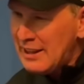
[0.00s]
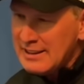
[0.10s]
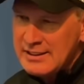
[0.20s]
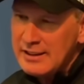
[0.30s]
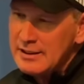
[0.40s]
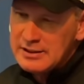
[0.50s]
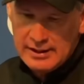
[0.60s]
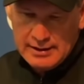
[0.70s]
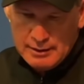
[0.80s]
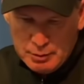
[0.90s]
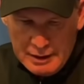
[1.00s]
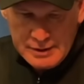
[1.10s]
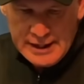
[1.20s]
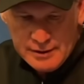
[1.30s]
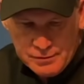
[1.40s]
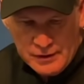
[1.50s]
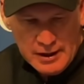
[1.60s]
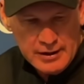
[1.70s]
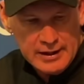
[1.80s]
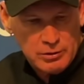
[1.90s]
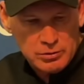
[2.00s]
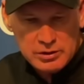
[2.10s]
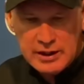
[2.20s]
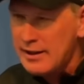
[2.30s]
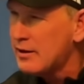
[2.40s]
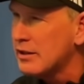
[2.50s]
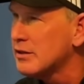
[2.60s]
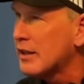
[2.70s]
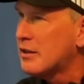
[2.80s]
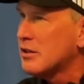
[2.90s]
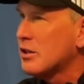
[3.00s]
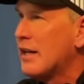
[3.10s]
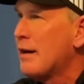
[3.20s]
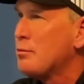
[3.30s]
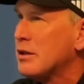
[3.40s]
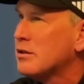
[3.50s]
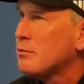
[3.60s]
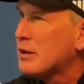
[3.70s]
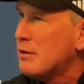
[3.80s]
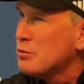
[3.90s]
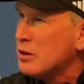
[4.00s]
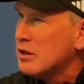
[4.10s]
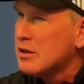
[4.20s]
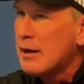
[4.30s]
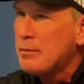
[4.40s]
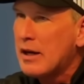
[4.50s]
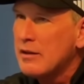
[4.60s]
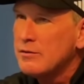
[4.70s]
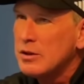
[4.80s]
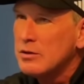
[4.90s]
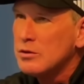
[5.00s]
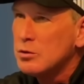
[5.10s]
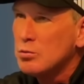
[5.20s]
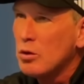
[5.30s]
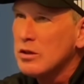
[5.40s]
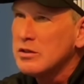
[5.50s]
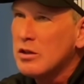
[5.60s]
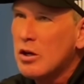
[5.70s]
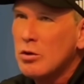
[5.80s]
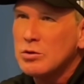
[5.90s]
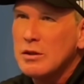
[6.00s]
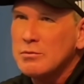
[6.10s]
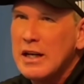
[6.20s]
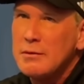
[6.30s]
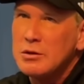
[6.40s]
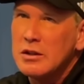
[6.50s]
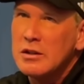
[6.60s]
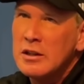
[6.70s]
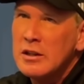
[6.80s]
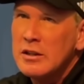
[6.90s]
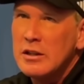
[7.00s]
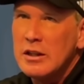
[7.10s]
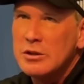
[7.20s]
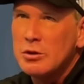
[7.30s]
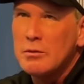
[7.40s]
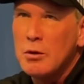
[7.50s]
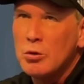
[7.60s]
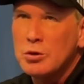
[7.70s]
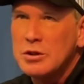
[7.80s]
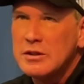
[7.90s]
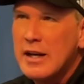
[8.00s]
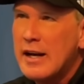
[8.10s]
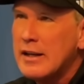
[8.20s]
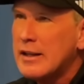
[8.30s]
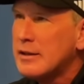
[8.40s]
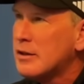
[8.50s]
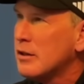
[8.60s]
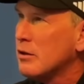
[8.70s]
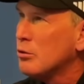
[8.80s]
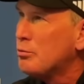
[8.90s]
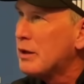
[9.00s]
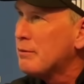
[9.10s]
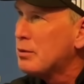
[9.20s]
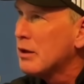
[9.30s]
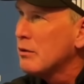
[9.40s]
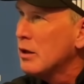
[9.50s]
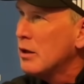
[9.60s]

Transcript: I said this, and probably not fair, and I don't say things like this a lot, but sometimes when you step out of your role as a coach, sometimes you let your emotions kind of get to you a little bit, but